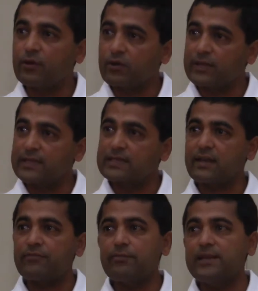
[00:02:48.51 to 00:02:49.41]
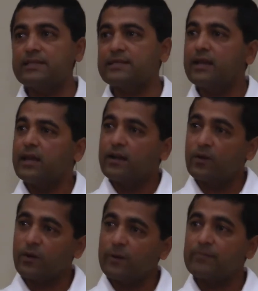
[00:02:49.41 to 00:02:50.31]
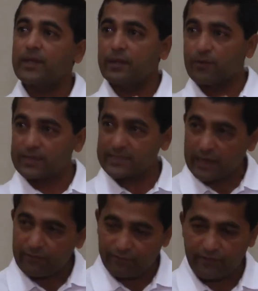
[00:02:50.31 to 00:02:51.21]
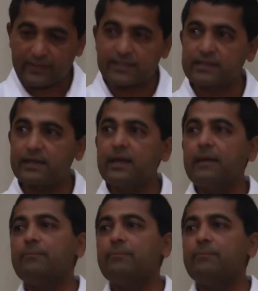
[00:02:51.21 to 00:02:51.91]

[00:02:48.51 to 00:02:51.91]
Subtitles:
Know thyself means know yourself first